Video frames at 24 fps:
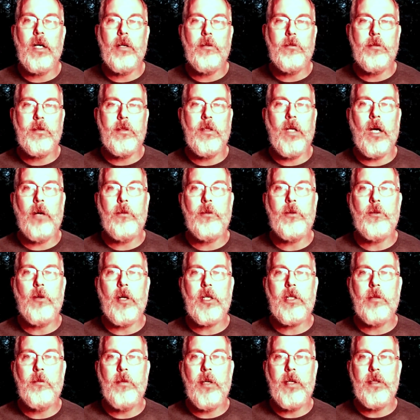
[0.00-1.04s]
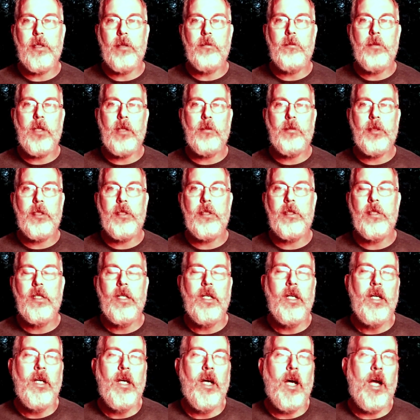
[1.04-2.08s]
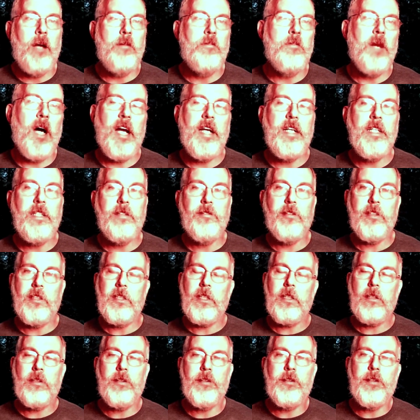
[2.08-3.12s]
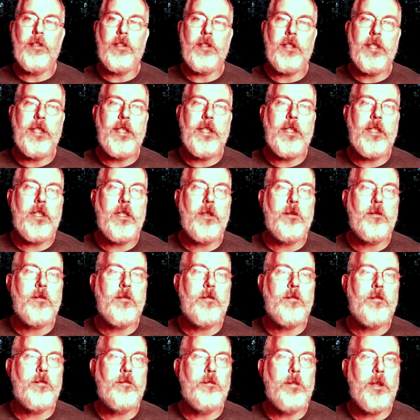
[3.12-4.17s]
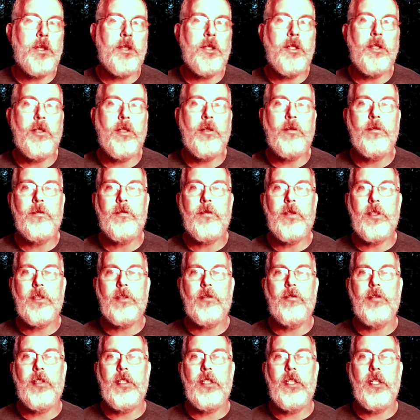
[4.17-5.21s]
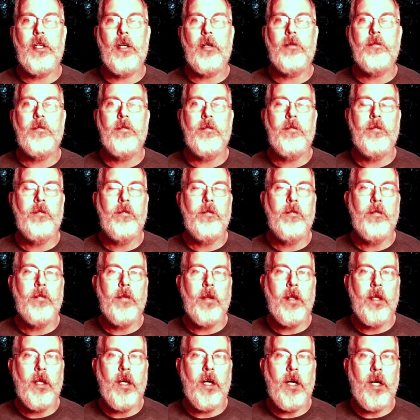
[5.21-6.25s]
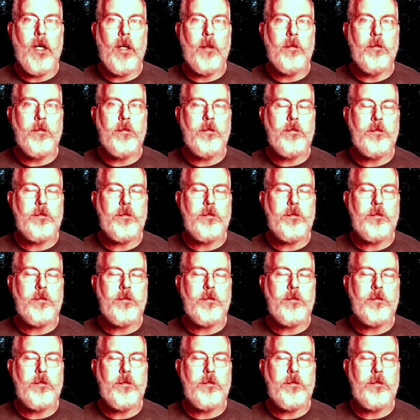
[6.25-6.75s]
I would, I would recommend it. Maybe I might even include the link below this video. Um,